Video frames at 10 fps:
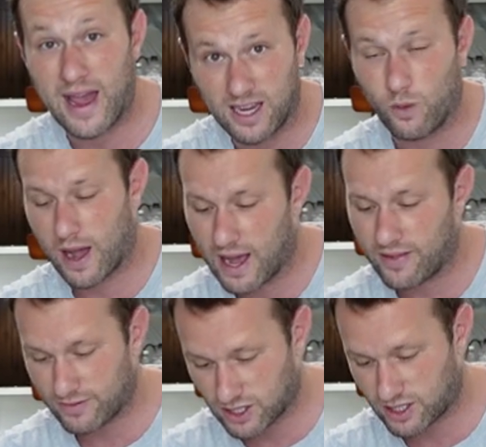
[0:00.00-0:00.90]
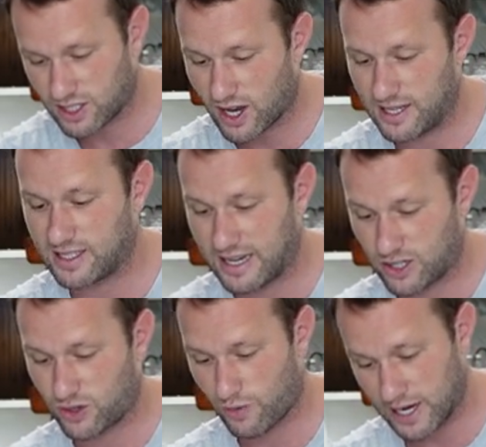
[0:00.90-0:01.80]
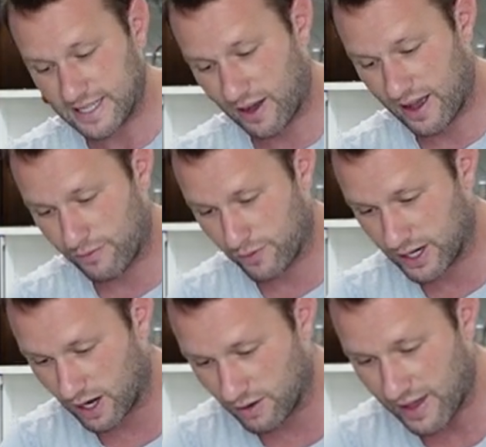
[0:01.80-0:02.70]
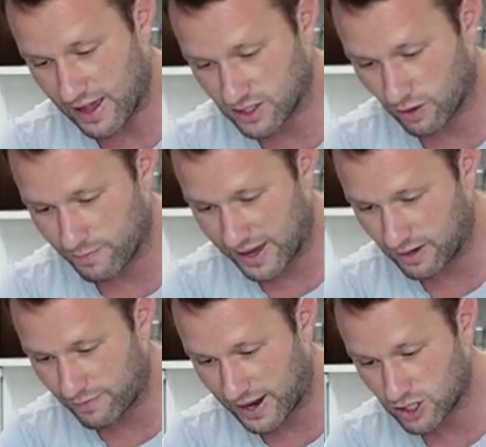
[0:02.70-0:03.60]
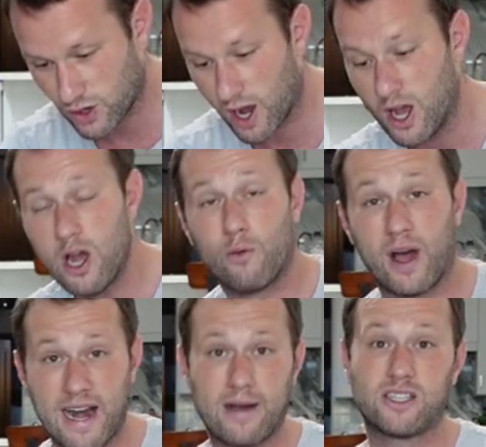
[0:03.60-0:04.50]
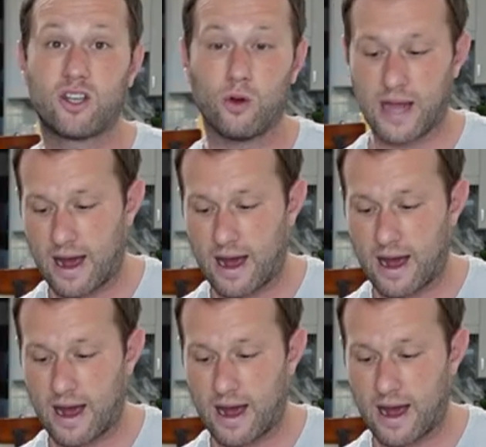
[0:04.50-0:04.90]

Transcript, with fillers: anywhere. They've just decided to literally write out every kind of airsoft manufacturer. Right now it's sold